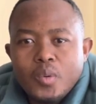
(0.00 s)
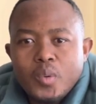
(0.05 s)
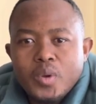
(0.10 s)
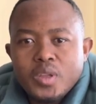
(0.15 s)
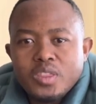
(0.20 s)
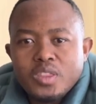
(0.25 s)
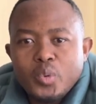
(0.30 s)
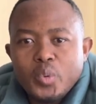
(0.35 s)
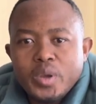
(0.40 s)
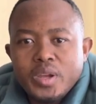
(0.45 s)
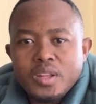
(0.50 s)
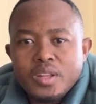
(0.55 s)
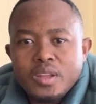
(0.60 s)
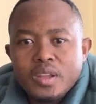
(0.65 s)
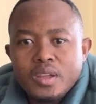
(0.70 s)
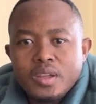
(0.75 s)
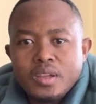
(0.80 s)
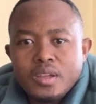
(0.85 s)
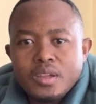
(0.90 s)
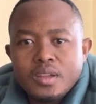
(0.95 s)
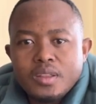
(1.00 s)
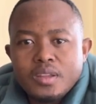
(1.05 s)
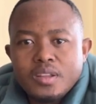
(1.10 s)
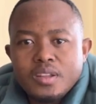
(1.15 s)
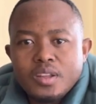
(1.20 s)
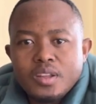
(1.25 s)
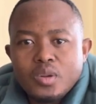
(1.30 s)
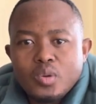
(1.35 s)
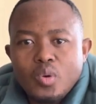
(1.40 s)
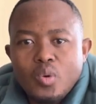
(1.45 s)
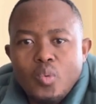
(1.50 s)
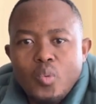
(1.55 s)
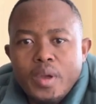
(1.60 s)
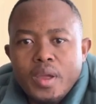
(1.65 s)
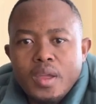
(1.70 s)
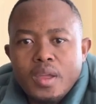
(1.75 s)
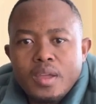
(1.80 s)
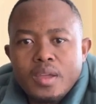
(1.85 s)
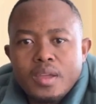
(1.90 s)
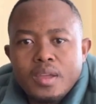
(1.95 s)
doing it in the wrong way,
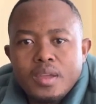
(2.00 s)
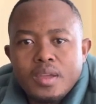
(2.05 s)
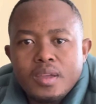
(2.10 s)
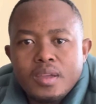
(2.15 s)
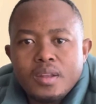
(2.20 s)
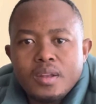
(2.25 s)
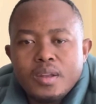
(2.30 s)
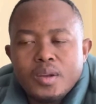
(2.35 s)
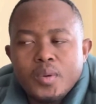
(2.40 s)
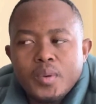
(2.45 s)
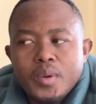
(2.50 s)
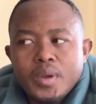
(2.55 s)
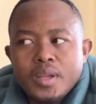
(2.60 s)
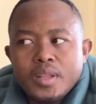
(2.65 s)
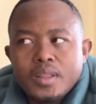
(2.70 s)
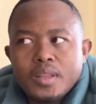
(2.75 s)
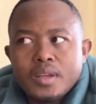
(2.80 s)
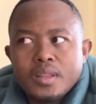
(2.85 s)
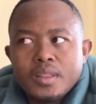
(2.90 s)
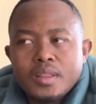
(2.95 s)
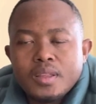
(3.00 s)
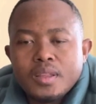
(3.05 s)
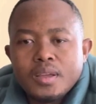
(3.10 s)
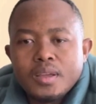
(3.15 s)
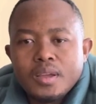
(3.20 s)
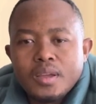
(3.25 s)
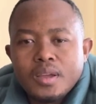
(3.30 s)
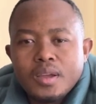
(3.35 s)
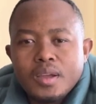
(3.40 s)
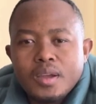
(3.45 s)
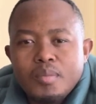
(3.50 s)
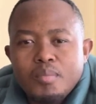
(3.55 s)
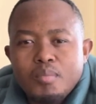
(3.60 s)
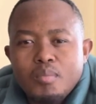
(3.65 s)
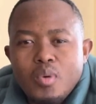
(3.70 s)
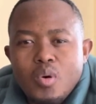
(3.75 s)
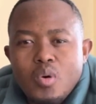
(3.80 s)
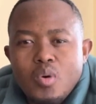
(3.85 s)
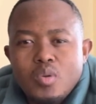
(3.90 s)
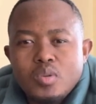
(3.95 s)
in a way that
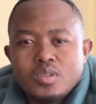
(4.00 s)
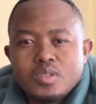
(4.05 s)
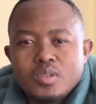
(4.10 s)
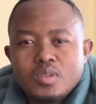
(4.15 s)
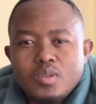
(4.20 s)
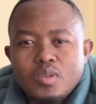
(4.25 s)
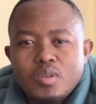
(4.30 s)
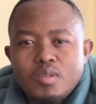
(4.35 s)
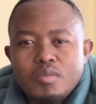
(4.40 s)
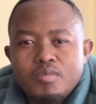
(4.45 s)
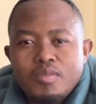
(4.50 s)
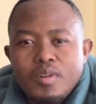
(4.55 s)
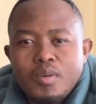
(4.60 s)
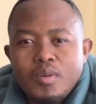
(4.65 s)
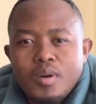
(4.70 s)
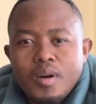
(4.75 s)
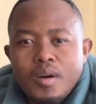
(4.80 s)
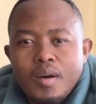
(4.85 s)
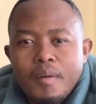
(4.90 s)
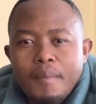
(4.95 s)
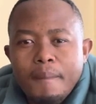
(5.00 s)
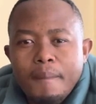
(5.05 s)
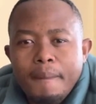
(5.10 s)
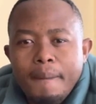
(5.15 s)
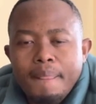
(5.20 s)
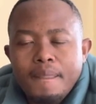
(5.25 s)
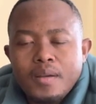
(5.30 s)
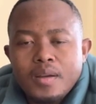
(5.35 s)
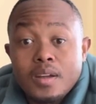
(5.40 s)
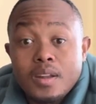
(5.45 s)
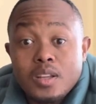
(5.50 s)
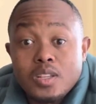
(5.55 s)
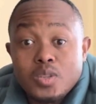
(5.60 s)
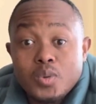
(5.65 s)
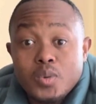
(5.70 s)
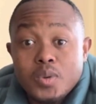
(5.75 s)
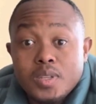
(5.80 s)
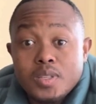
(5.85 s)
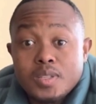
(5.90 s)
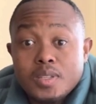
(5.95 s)
most of our
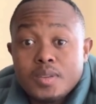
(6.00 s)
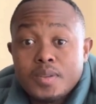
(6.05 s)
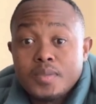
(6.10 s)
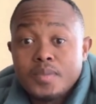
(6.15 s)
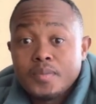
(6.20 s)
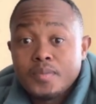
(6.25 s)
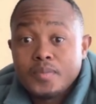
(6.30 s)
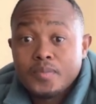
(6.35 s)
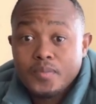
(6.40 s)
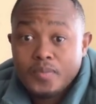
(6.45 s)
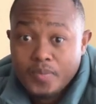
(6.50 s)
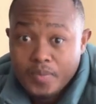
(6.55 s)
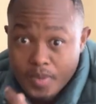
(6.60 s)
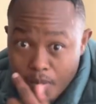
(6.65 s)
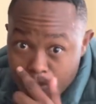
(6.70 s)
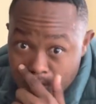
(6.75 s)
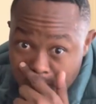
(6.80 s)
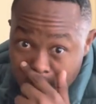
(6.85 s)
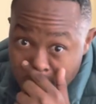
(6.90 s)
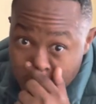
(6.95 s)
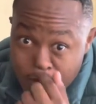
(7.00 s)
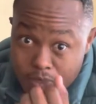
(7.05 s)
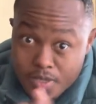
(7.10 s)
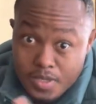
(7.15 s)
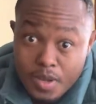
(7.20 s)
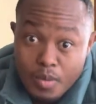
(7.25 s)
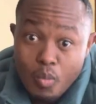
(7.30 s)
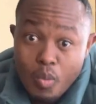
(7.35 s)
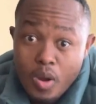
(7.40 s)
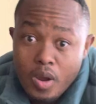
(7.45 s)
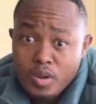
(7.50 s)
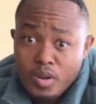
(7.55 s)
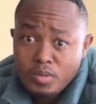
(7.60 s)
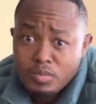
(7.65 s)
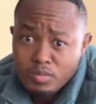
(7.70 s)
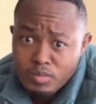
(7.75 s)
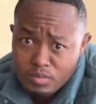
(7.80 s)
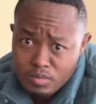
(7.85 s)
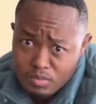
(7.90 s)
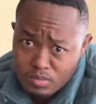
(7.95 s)
graduates, I'm talking someone
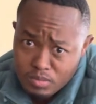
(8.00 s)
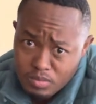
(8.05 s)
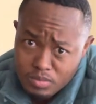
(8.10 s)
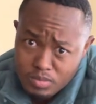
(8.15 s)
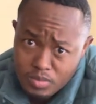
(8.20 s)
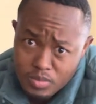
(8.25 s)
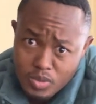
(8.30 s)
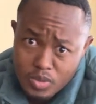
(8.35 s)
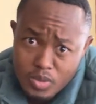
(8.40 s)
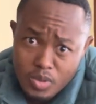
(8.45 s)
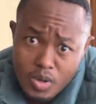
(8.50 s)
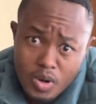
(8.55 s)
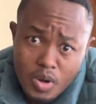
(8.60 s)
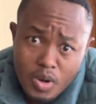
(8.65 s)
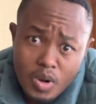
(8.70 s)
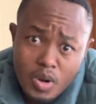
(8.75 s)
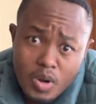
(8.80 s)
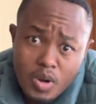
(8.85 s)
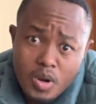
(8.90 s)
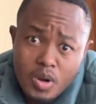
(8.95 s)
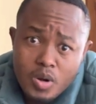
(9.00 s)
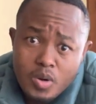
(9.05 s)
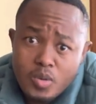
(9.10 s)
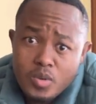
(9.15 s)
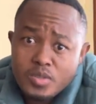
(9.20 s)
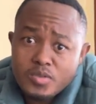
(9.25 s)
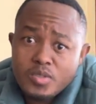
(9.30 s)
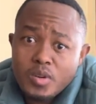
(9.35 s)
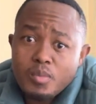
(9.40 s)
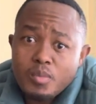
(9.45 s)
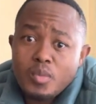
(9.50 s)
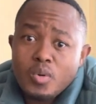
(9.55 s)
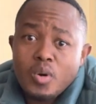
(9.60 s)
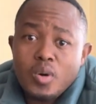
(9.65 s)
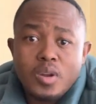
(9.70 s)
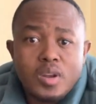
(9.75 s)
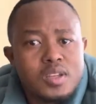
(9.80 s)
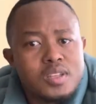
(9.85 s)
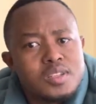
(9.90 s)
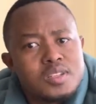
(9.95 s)
who is from
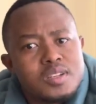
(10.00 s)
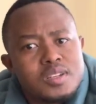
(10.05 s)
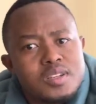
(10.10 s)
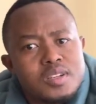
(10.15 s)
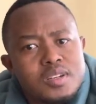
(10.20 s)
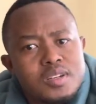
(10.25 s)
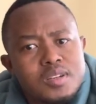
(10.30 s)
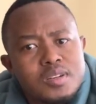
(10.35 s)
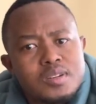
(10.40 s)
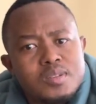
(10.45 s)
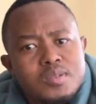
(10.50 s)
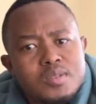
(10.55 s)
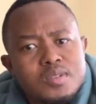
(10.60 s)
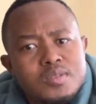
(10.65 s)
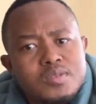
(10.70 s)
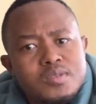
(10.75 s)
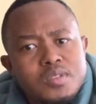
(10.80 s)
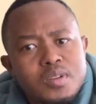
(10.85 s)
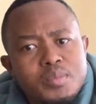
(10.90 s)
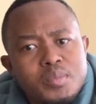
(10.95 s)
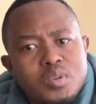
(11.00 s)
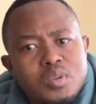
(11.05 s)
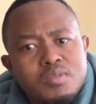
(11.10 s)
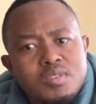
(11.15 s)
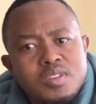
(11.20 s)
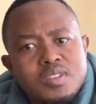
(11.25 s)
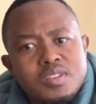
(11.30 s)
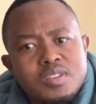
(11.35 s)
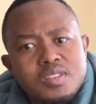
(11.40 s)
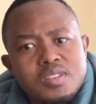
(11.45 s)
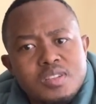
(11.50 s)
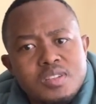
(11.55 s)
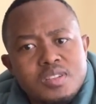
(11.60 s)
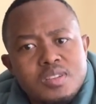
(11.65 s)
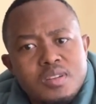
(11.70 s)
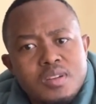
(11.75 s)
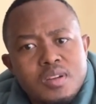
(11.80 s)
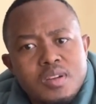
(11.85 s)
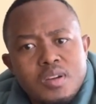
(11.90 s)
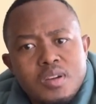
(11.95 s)
college, who is from university,
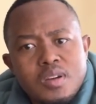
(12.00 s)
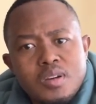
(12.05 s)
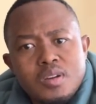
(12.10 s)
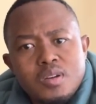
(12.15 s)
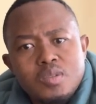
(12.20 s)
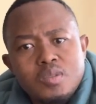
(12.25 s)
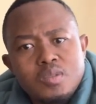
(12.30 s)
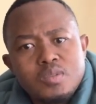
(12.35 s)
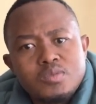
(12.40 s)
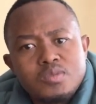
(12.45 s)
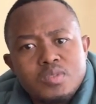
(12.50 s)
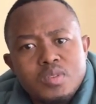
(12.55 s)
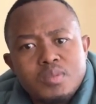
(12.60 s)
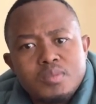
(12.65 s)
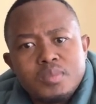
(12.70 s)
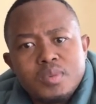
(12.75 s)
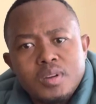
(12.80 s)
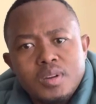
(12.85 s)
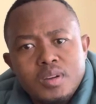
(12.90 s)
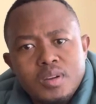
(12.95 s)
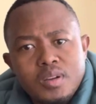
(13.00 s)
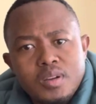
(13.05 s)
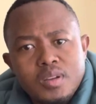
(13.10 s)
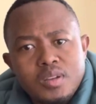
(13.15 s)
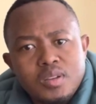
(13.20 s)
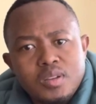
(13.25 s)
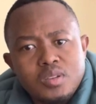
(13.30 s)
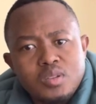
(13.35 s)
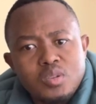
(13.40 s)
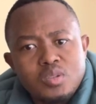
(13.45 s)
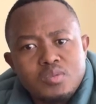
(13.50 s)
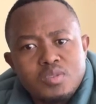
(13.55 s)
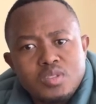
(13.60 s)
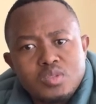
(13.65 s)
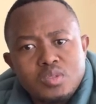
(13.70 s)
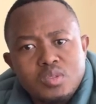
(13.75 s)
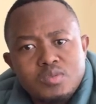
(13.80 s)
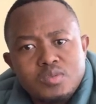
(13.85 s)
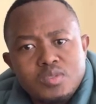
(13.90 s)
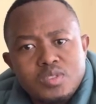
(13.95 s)
who is from
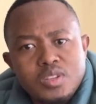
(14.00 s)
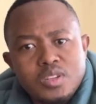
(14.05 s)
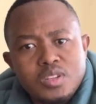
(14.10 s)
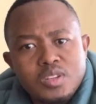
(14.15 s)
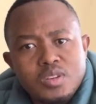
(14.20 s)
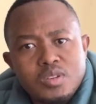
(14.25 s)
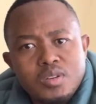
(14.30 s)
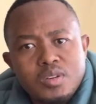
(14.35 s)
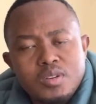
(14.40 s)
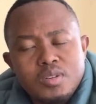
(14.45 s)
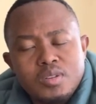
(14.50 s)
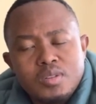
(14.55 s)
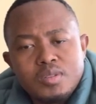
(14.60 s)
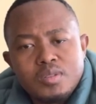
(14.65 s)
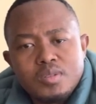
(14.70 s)
University of Technikon,